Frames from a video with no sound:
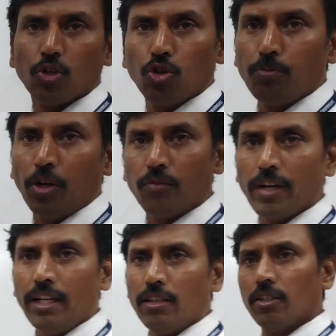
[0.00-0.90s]

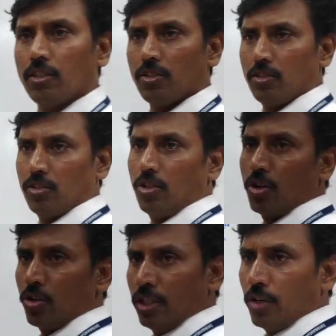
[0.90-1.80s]
2.5 or
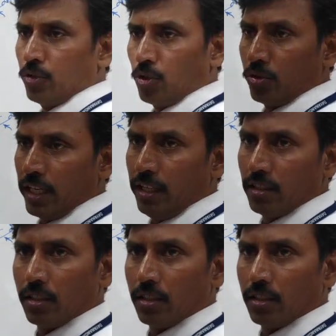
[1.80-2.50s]
round it up to 3.